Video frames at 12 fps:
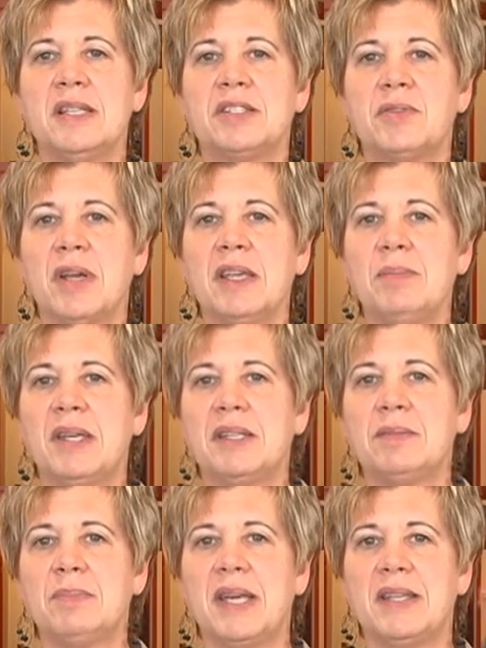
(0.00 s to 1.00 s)
is
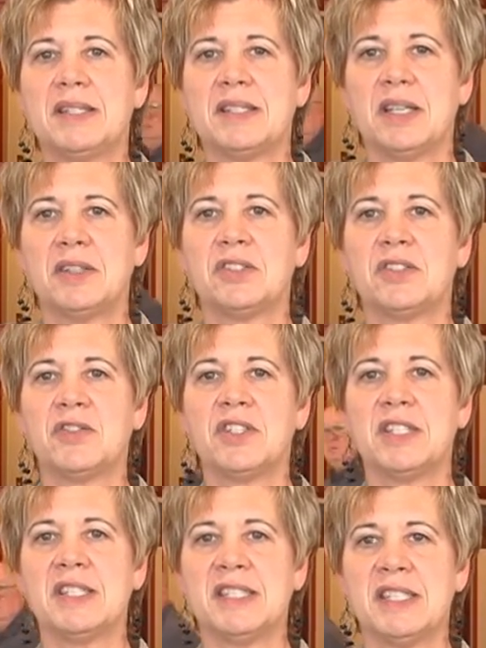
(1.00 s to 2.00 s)
recommended by the Centers for
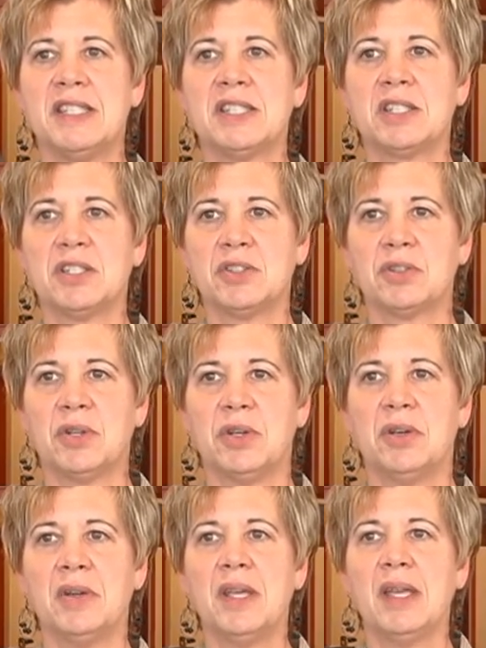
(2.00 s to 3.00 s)
Disease
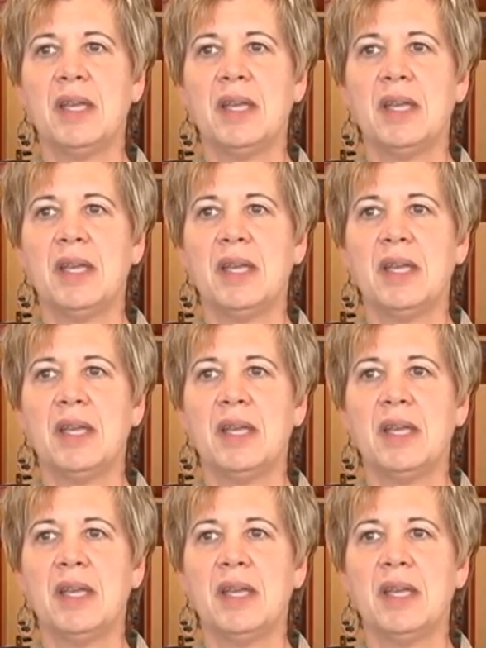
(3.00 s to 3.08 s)
Control